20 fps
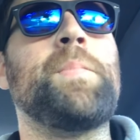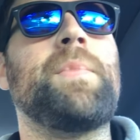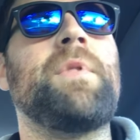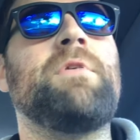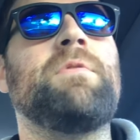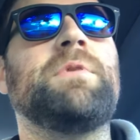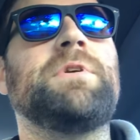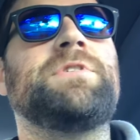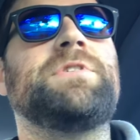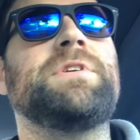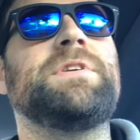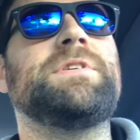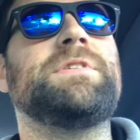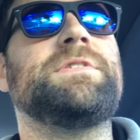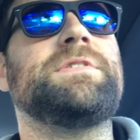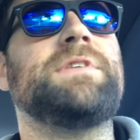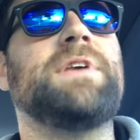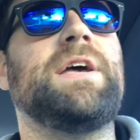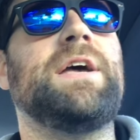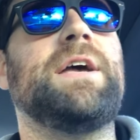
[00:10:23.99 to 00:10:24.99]
which
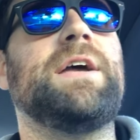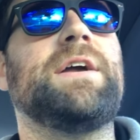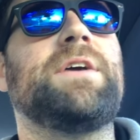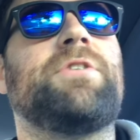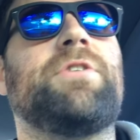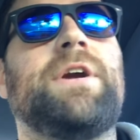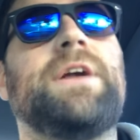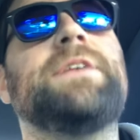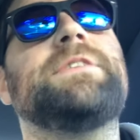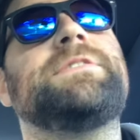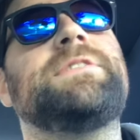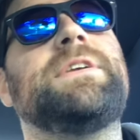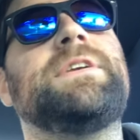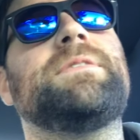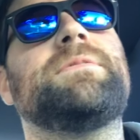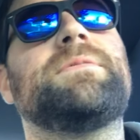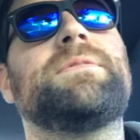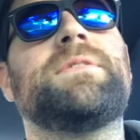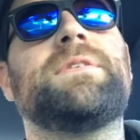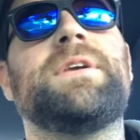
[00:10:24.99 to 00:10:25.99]
is uh,
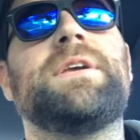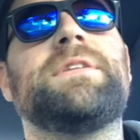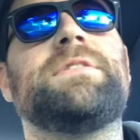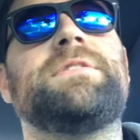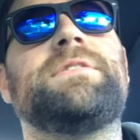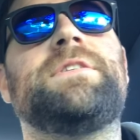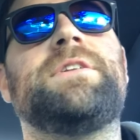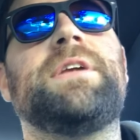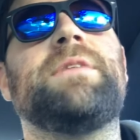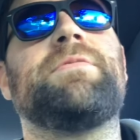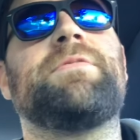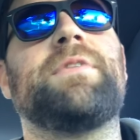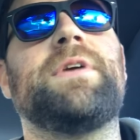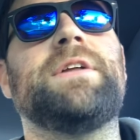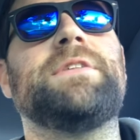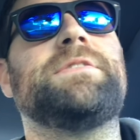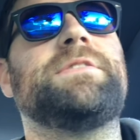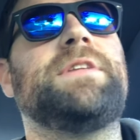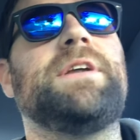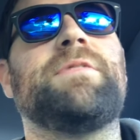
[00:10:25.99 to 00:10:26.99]
crazy. It's diff
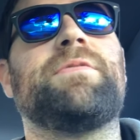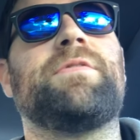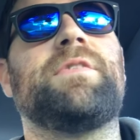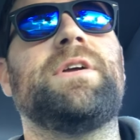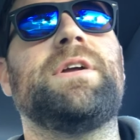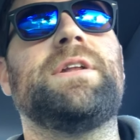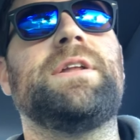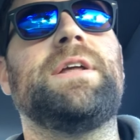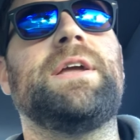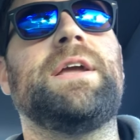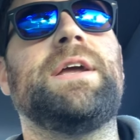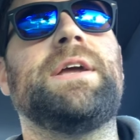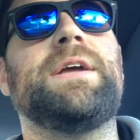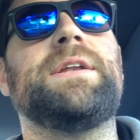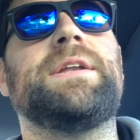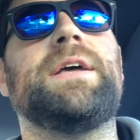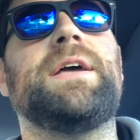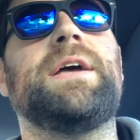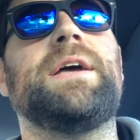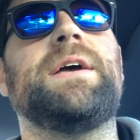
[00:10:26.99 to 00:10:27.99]
it's different
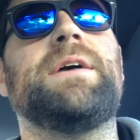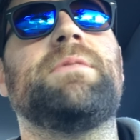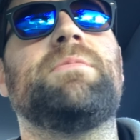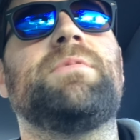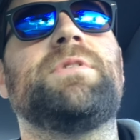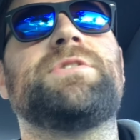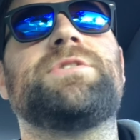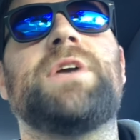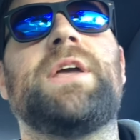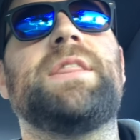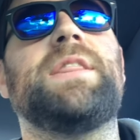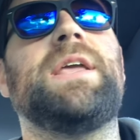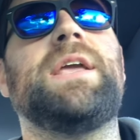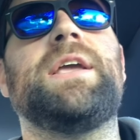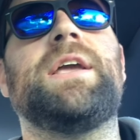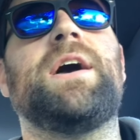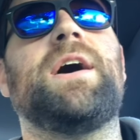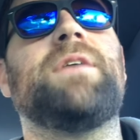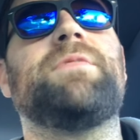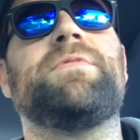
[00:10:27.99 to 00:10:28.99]
and uh, which I
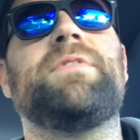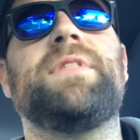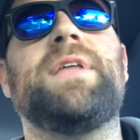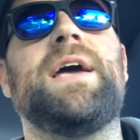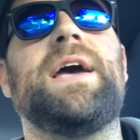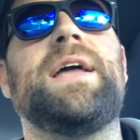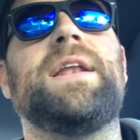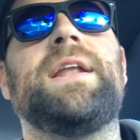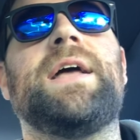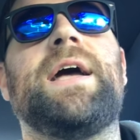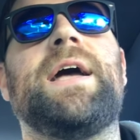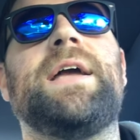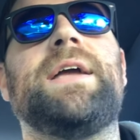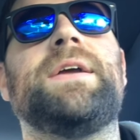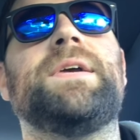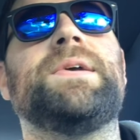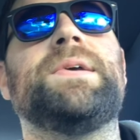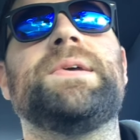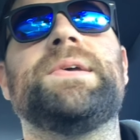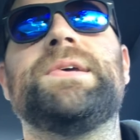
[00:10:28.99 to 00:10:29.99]
thank God for that. I